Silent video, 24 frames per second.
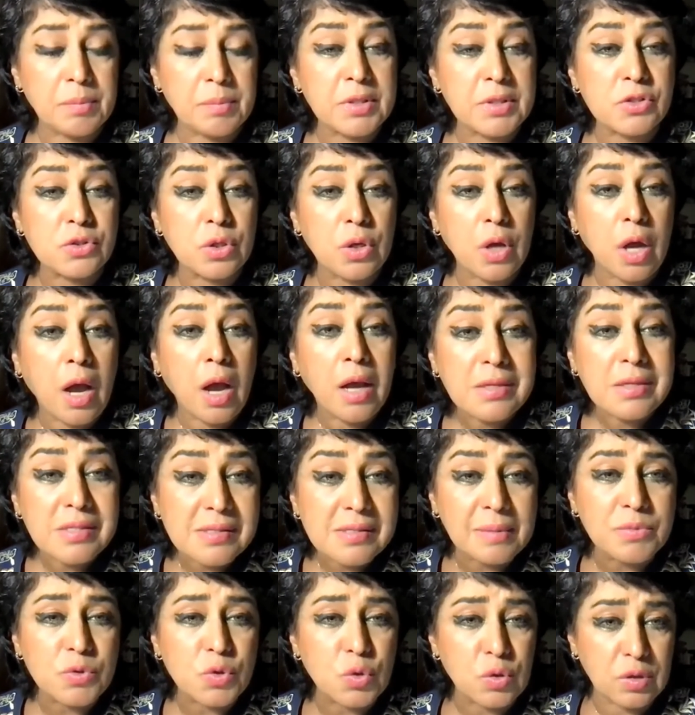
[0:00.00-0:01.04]
But so
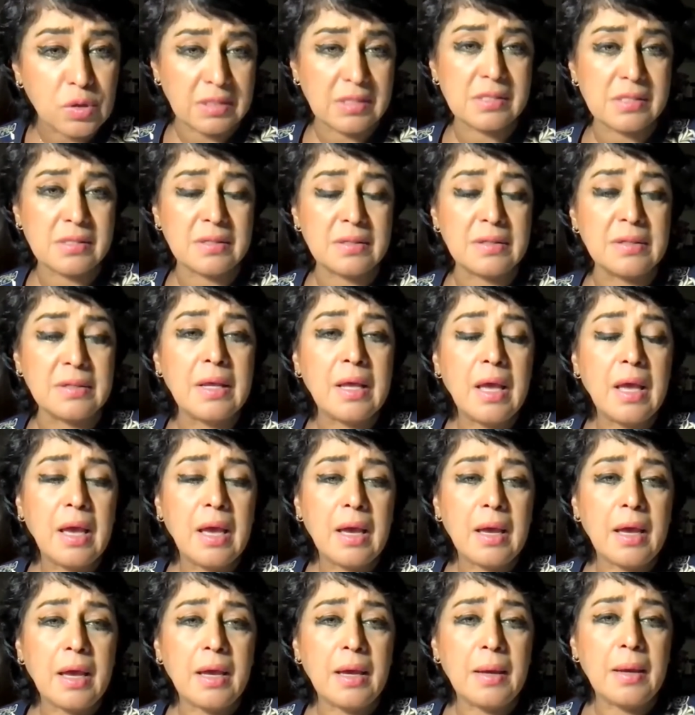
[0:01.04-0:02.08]
ask them to listen,
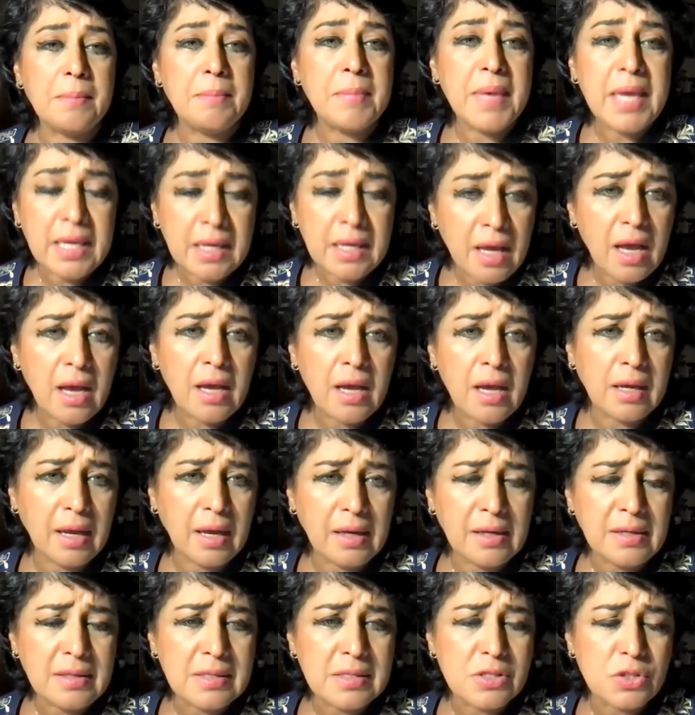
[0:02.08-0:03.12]
make our
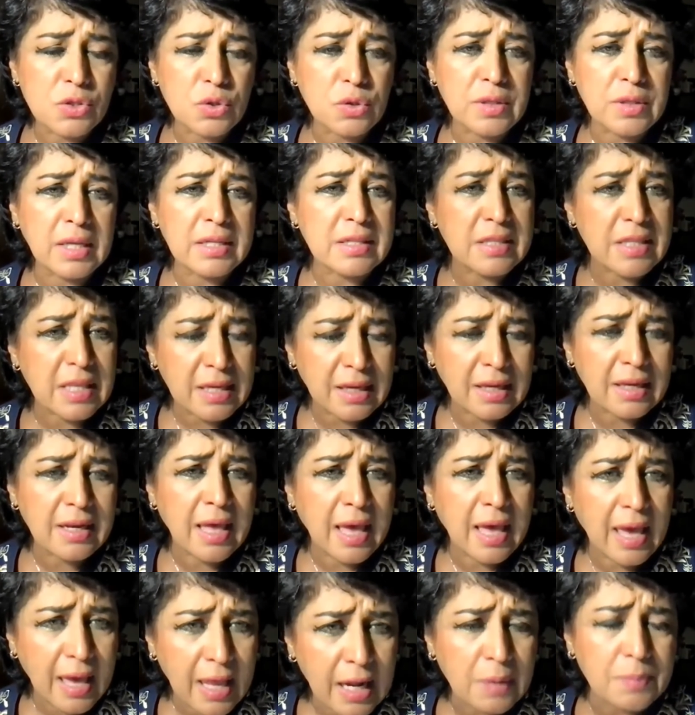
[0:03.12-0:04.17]
case so that they can
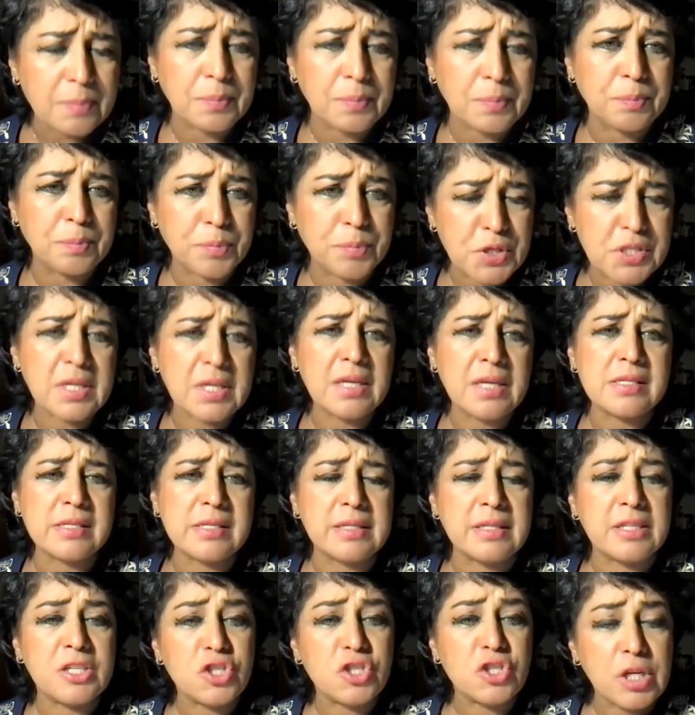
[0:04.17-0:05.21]
help
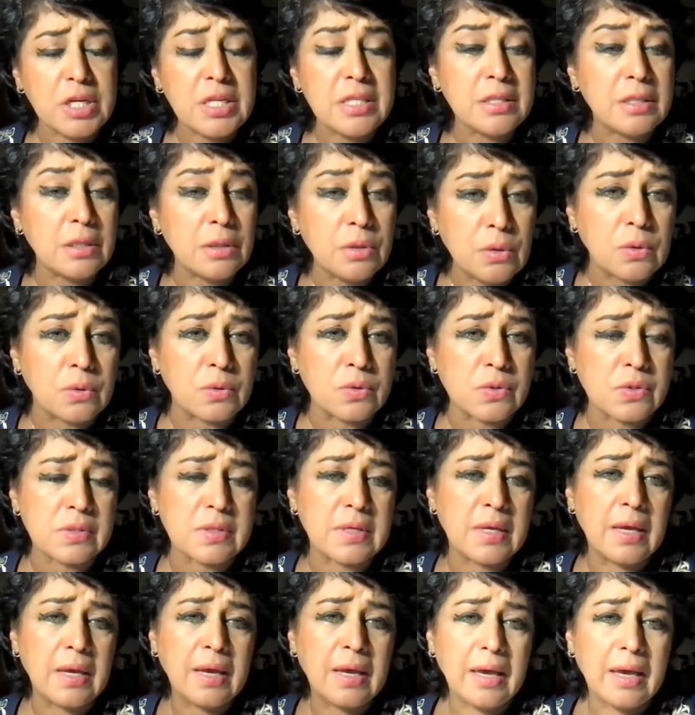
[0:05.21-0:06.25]
precisely change the laws.